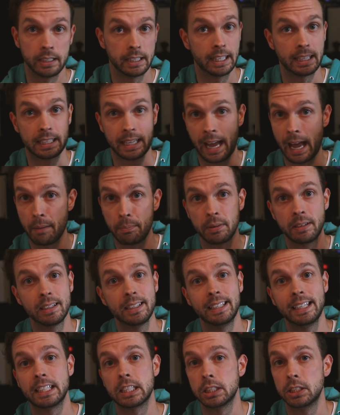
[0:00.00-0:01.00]
It's happened,
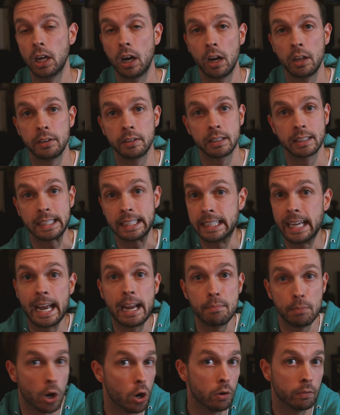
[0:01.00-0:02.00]
it's done,
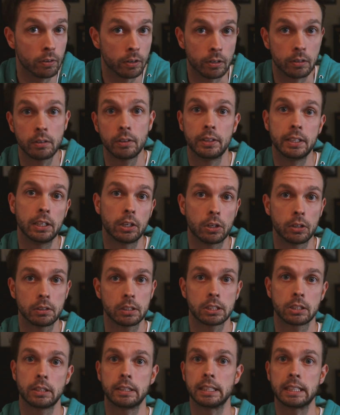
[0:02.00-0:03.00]
game over. The Earth
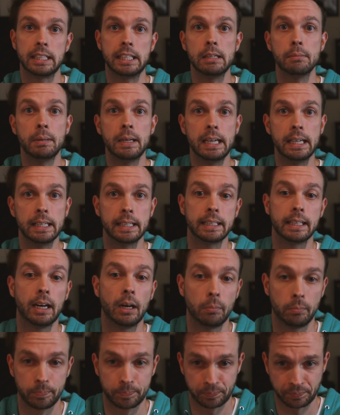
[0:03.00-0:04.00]
is going to keep heating
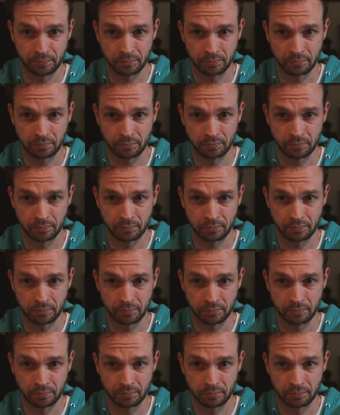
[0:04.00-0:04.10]
up.